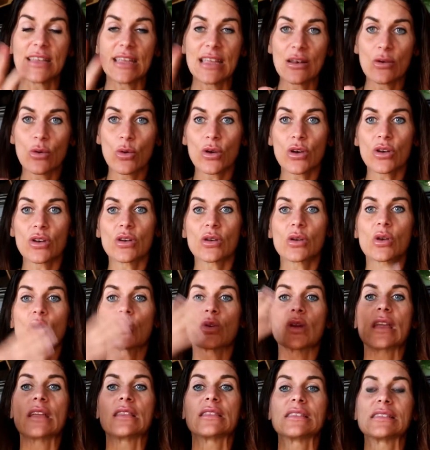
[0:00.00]
in order to
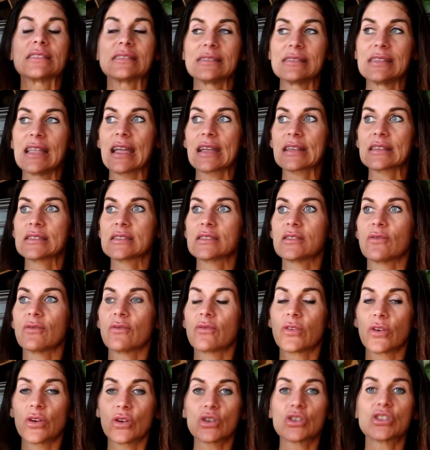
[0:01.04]
create this next
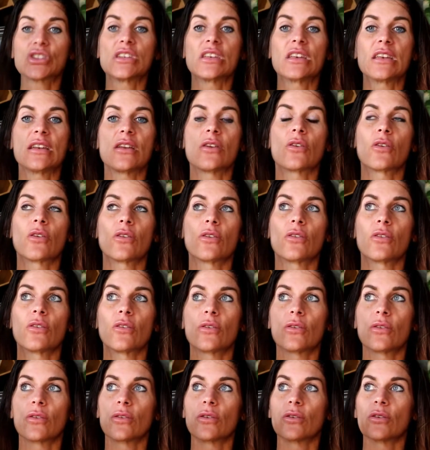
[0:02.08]
version
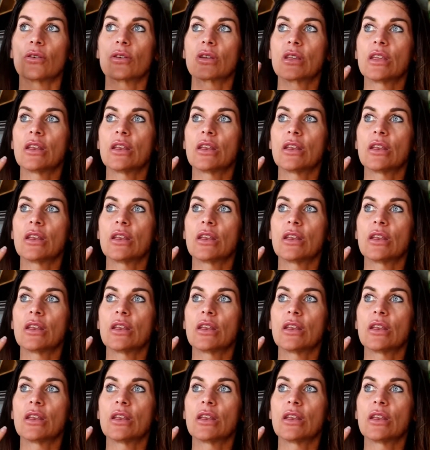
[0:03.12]
or